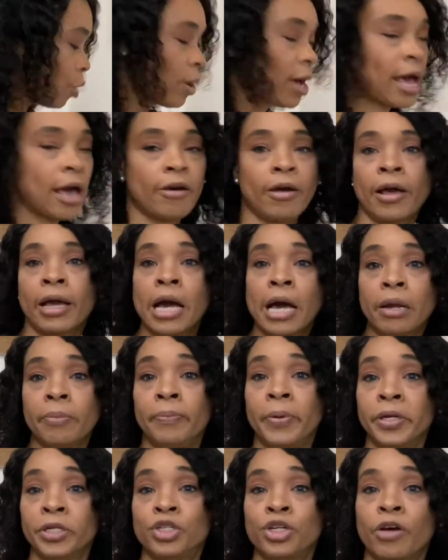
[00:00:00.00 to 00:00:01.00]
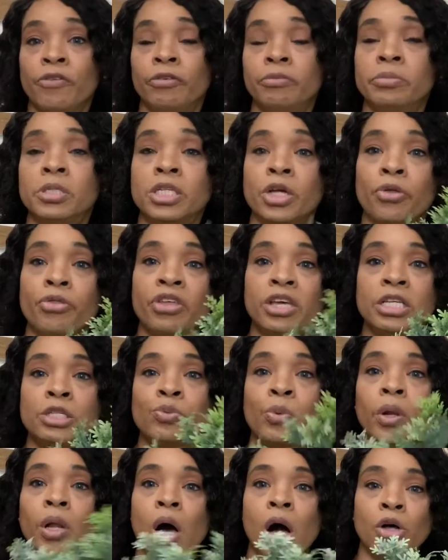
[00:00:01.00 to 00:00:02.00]
I got a bunch of them, so these
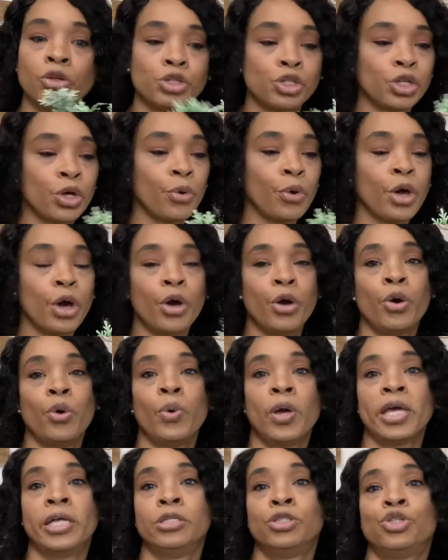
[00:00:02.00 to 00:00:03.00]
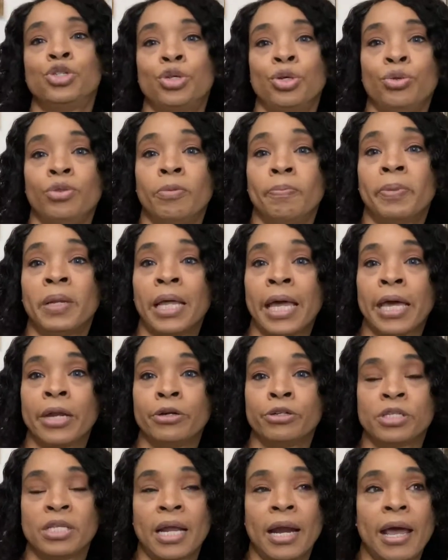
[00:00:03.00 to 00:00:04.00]
will also go into the
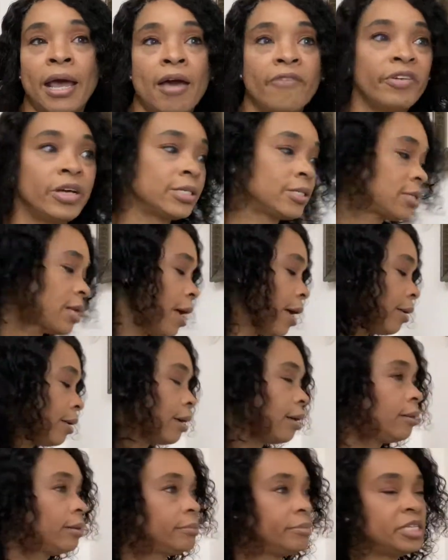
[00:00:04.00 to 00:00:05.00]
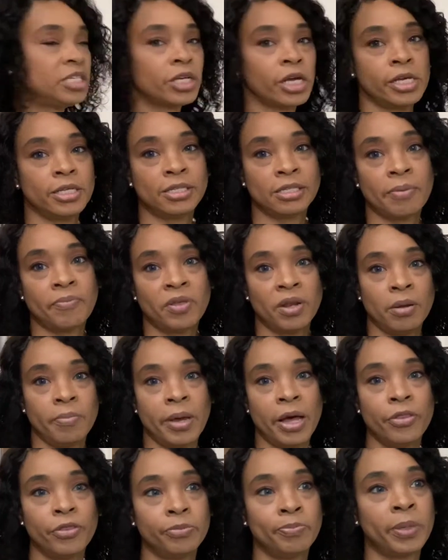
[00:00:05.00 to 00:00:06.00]
planters that I have outside. Now, let me tell you something
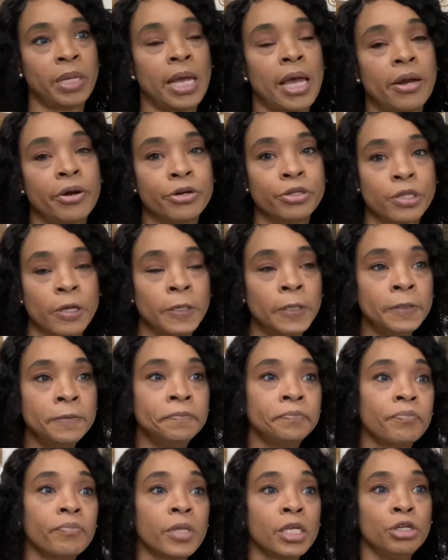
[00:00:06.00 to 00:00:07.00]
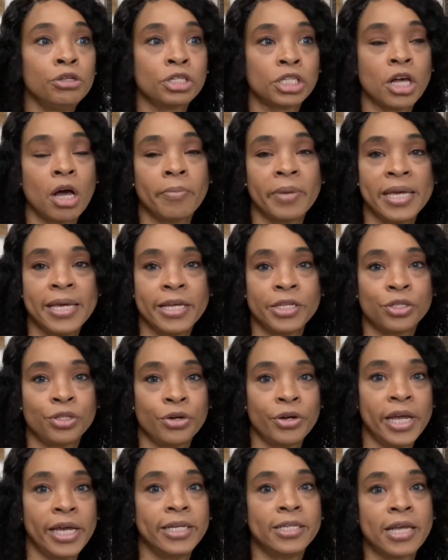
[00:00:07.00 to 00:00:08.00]
about the planters. You saw me
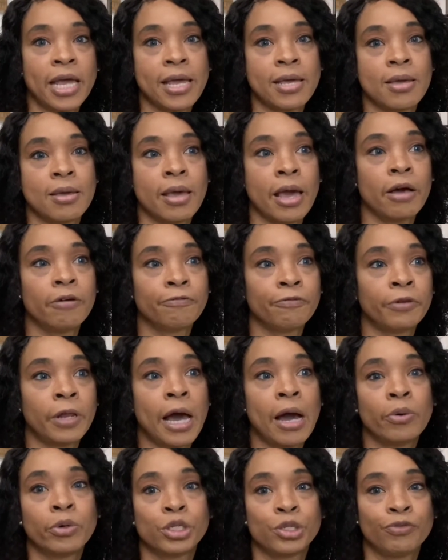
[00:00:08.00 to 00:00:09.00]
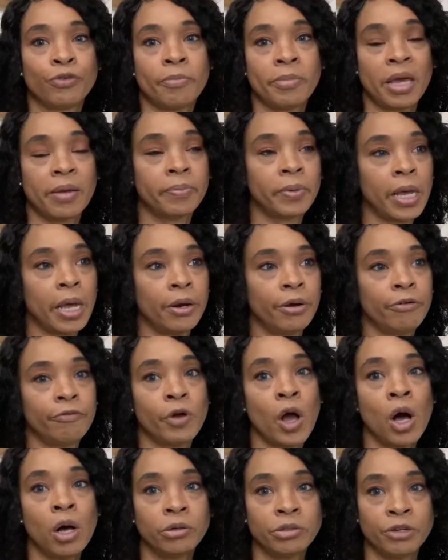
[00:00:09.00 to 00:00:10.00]
yesterday taking out flowers from that planter,
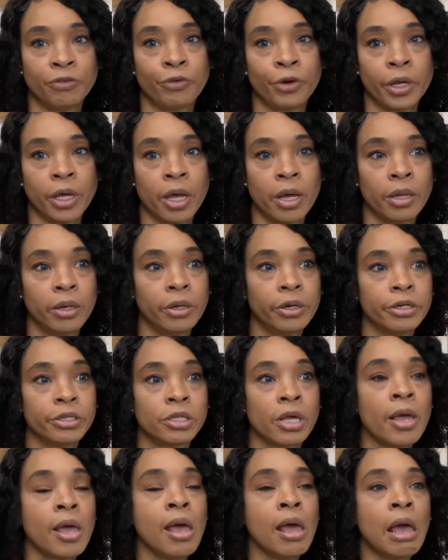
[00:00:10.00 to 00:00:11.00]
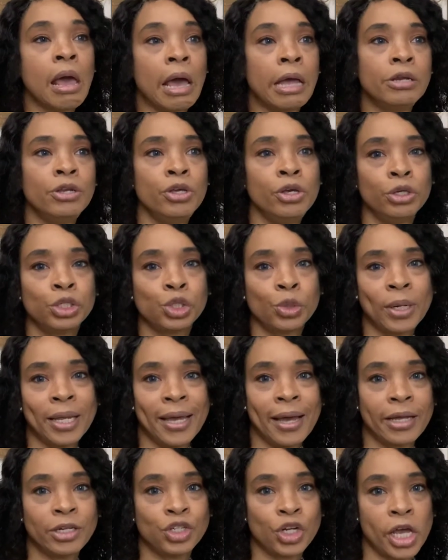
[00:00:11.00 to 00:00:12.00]
all different colors. And usually
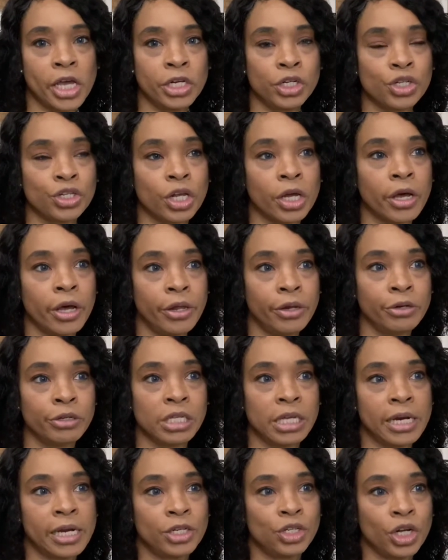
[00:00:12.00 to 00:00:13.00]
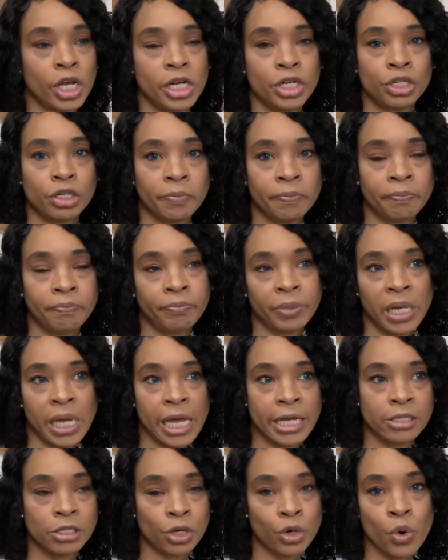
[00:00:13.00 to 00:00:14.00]
I change the colors and I change the
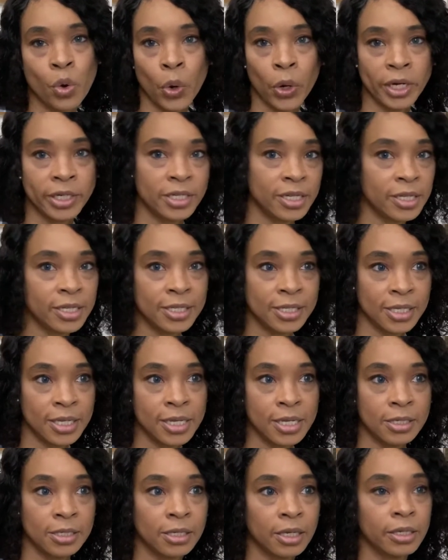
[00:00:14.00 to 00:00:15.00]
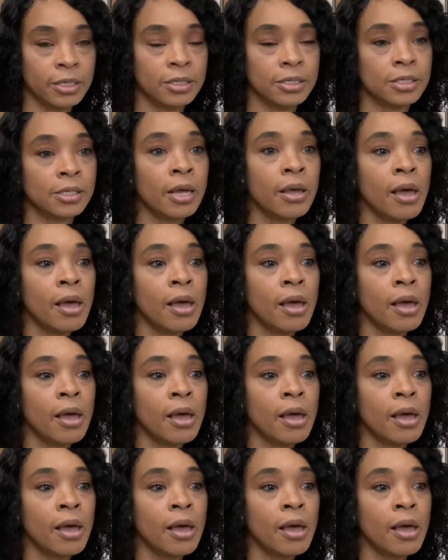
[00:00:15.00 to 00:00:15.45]
plants according to the seasons.